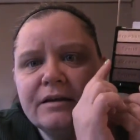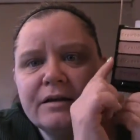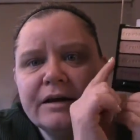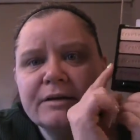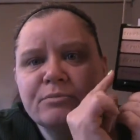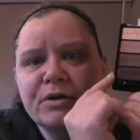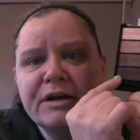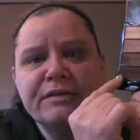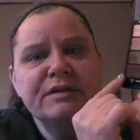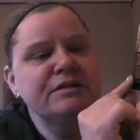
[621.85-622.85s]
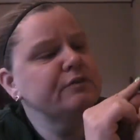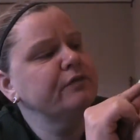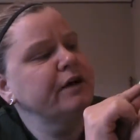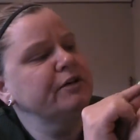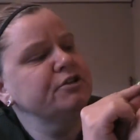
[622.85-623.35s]
can bring in the
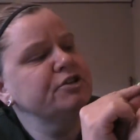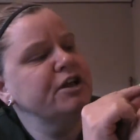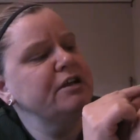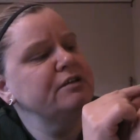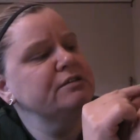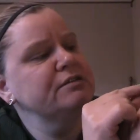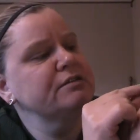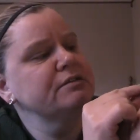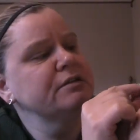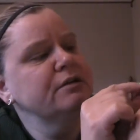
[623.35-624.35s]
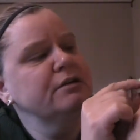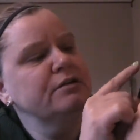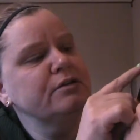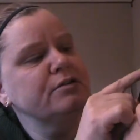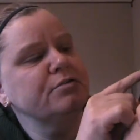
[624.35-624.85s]
definer shades.
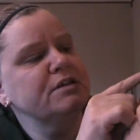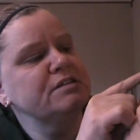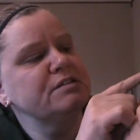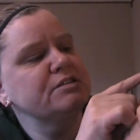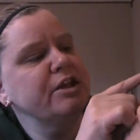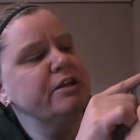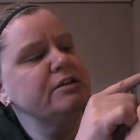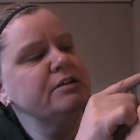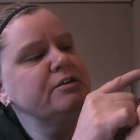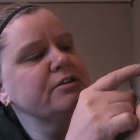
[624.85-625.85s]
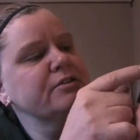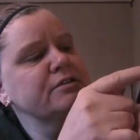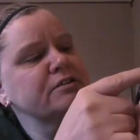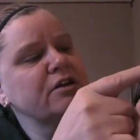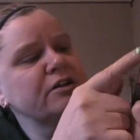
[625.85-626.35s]
The crease shade here,
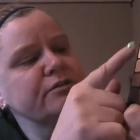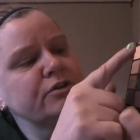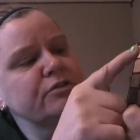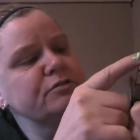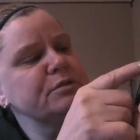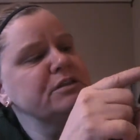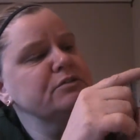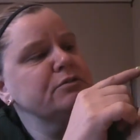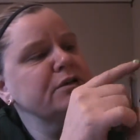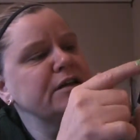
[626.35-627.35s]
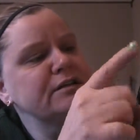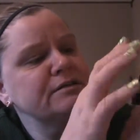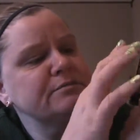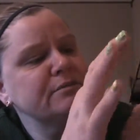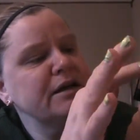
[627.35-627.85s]
this olive goes with these greens.
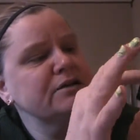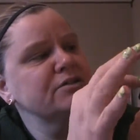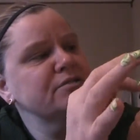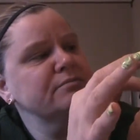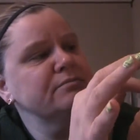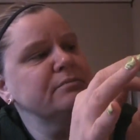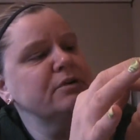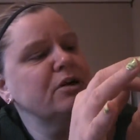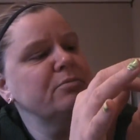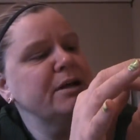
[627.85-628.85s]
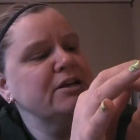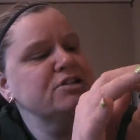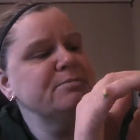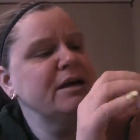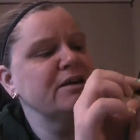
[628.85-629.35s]
It all
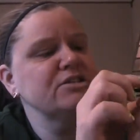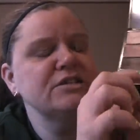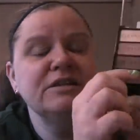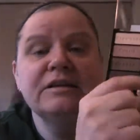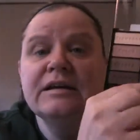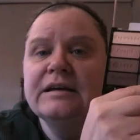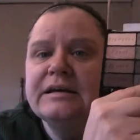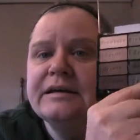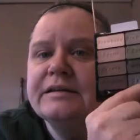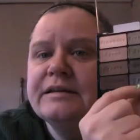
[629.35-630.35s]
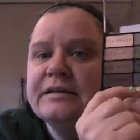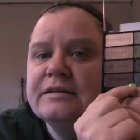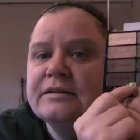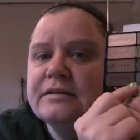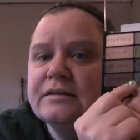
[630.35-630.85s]
matchy-matchy. And
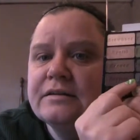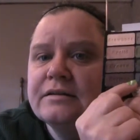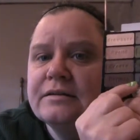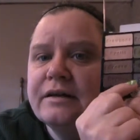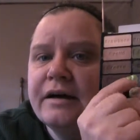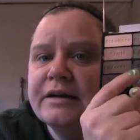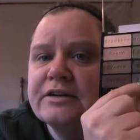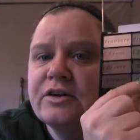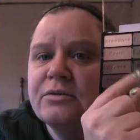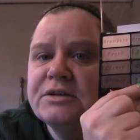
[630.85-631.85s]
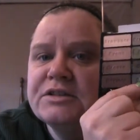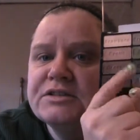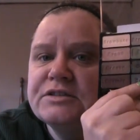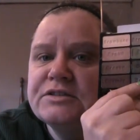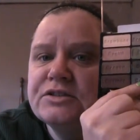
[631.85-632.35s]
then I can
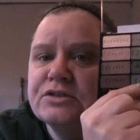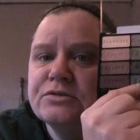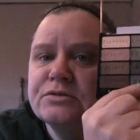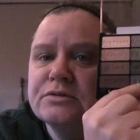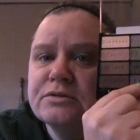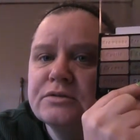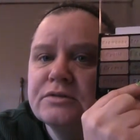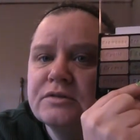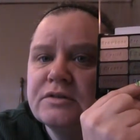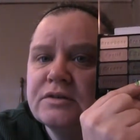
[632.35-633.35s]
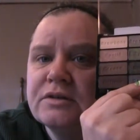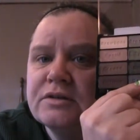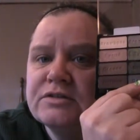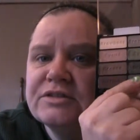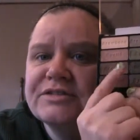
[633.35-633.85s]
always do
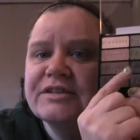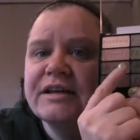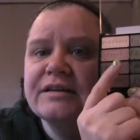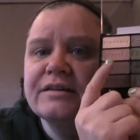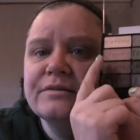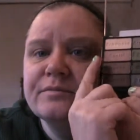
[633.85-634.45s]
just a